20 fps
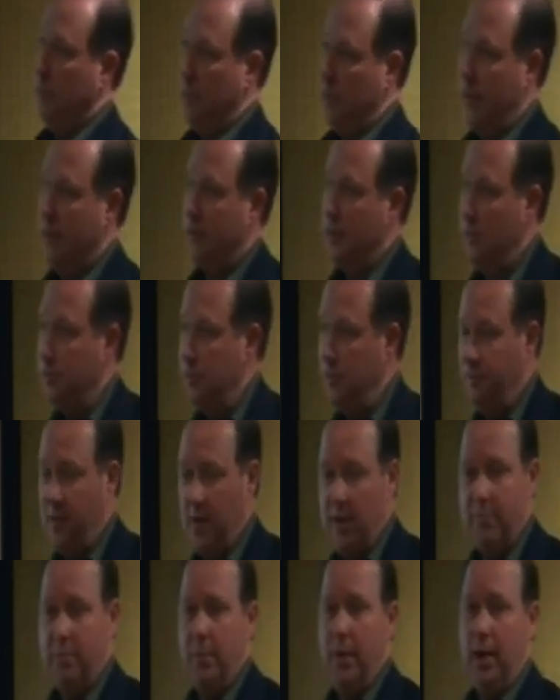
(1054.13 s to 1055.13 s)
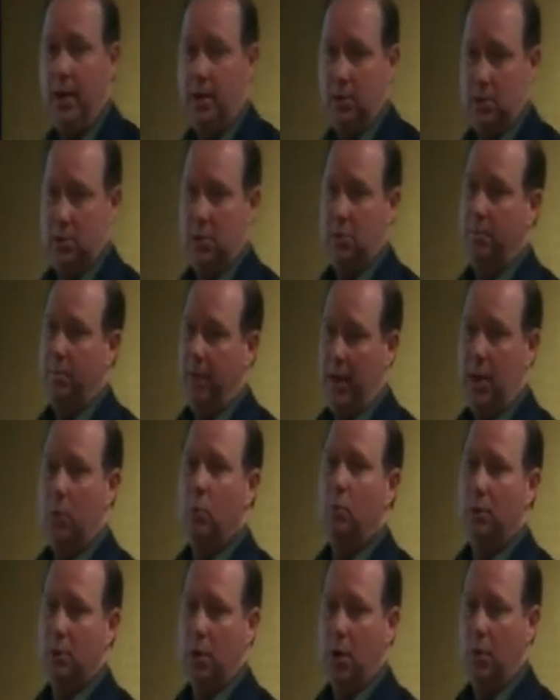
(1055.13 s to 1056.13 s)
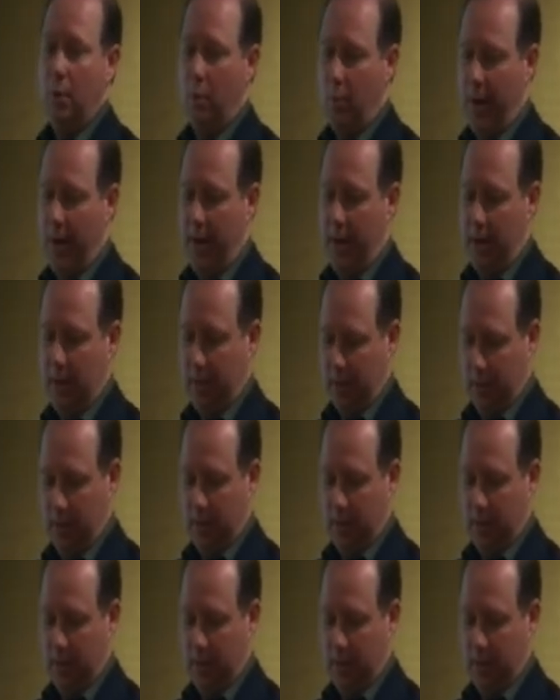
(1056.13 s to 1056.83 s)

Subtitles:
A lot of times if they have pain too, pain will go away.